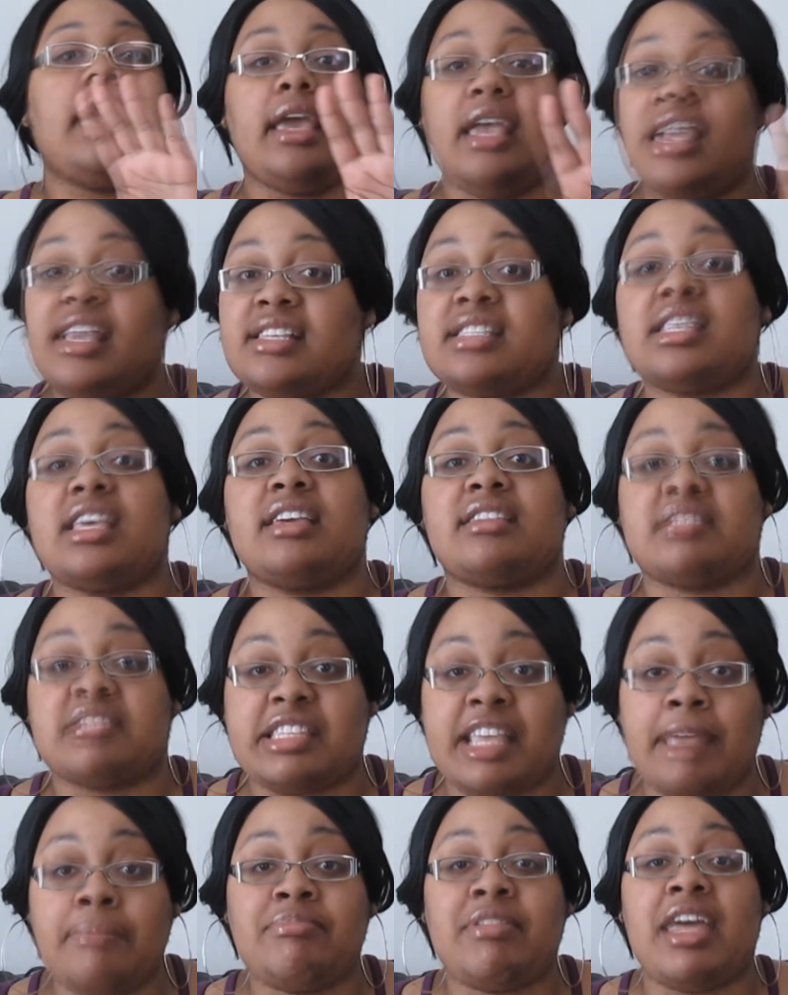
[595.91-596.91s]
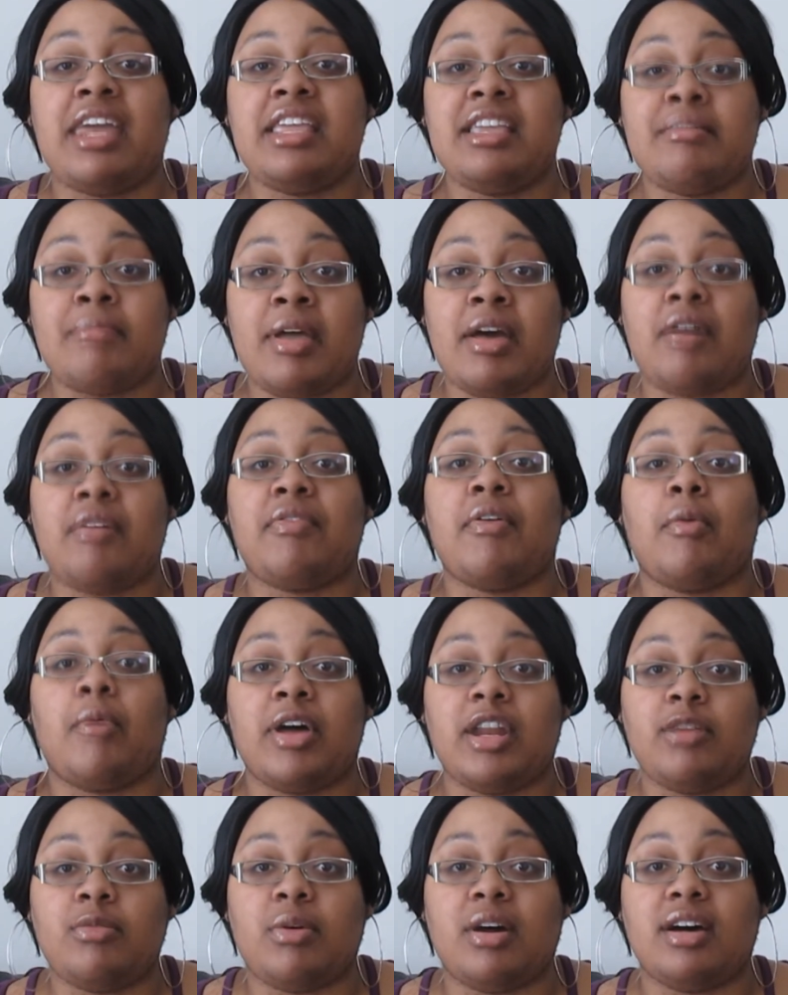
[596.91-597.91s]
is accept that email for
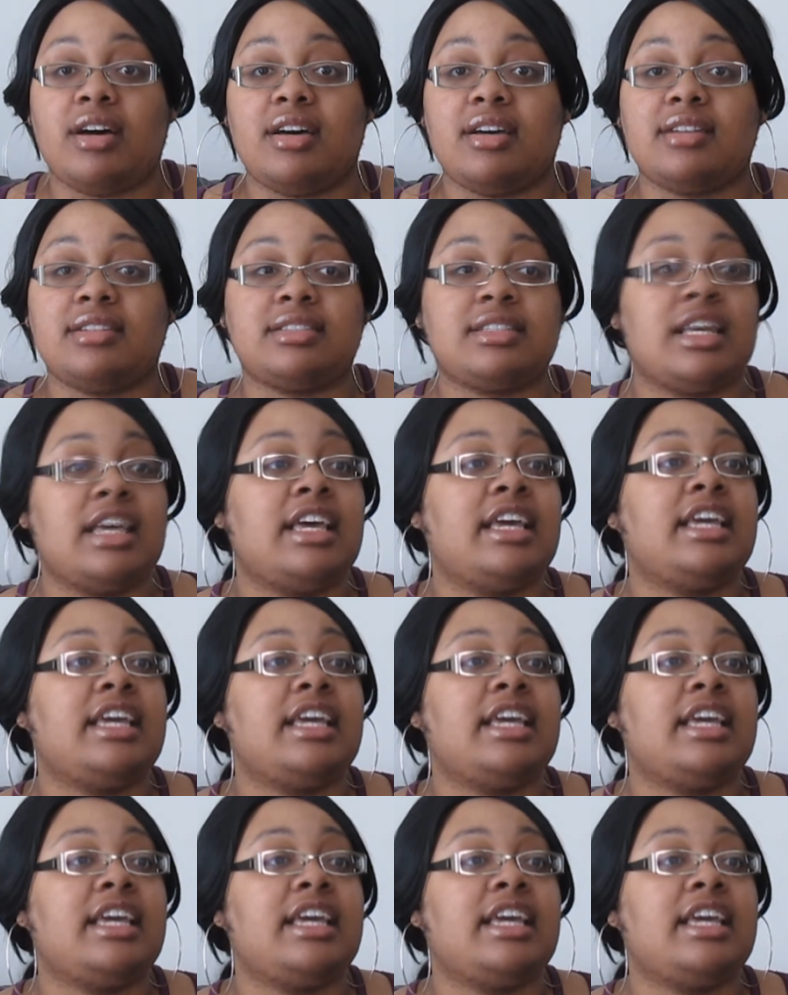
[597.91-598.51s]
what it was.